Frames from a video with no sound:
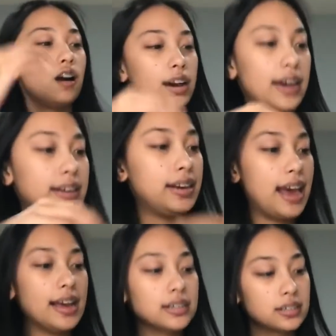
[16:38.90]
Okay,
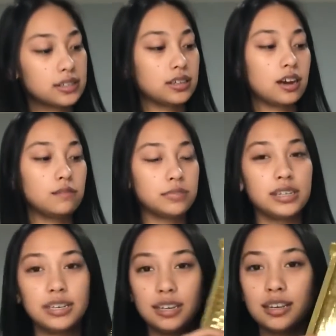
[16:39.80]
next the
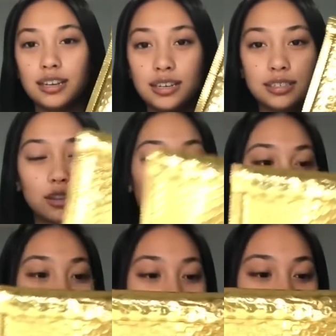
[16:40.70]
company is
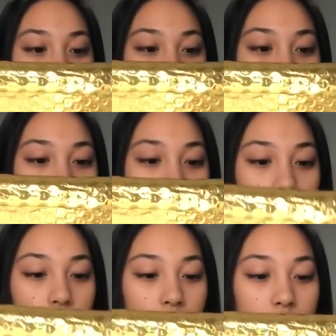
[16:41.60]
called
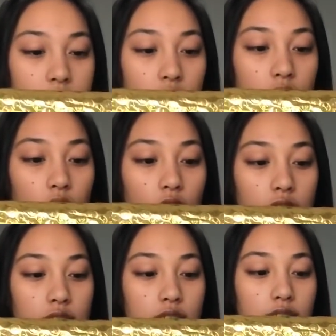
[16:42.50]
Sunkissed
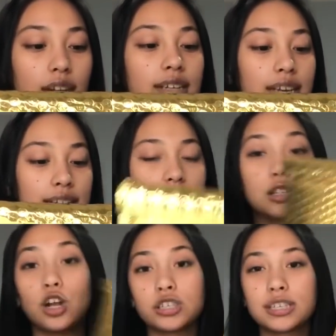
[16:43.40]

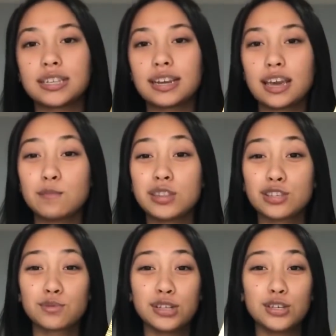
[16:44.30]
Glosses. And it came in
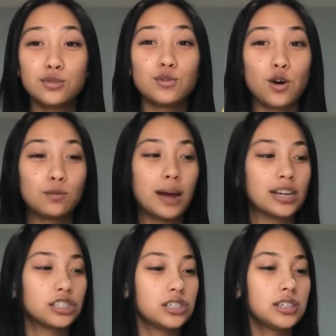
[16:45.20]
this really cute gold
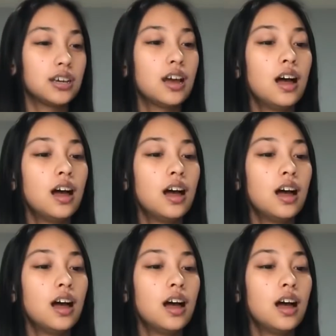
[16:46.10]
packaging.